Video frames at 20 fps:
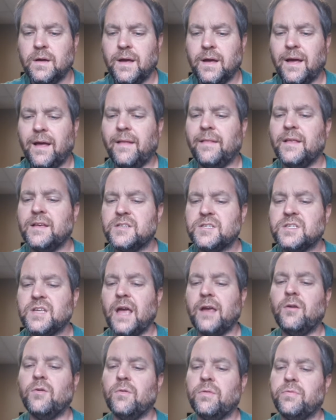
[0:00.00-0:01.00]
And they
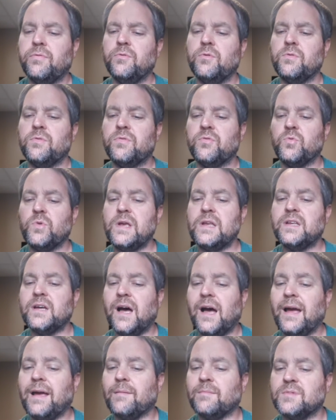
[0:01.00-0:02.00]
cycle through 3
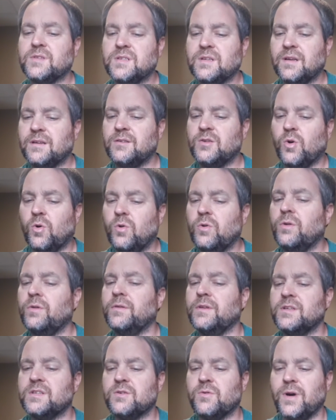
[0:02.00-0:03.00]
times in total,
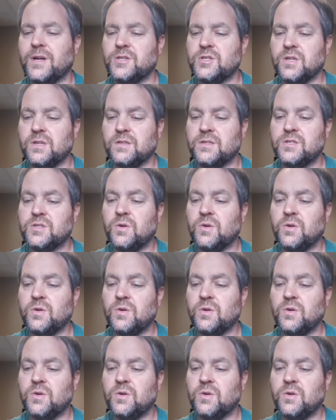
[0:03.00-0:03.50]
these questions.